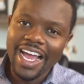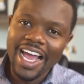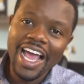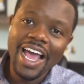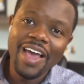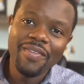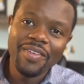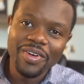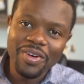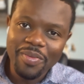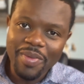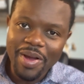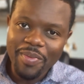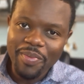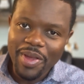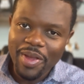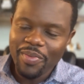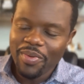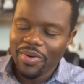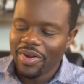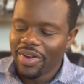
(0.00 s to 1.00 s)
I have it on my
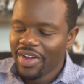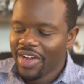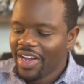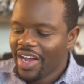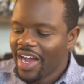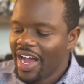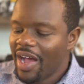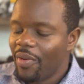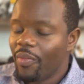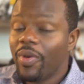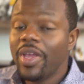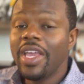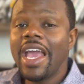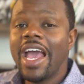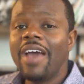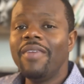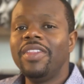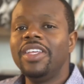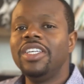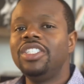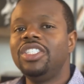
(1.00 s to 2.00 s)
paper. Um, we
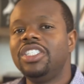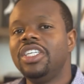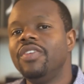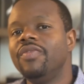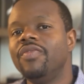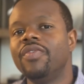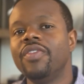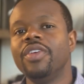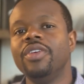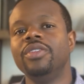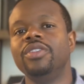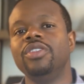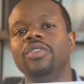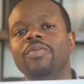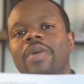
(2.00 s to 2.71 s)
have this sheet for you too,